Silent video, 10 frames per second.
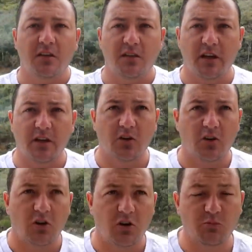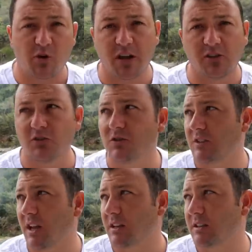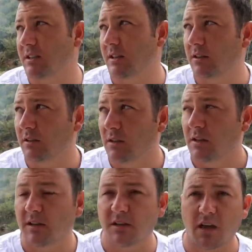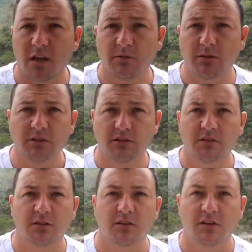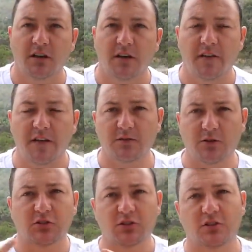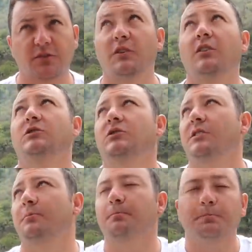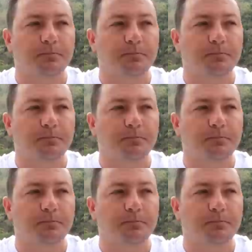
they are brand new stainless steel cable, and that's because of the furlers on them.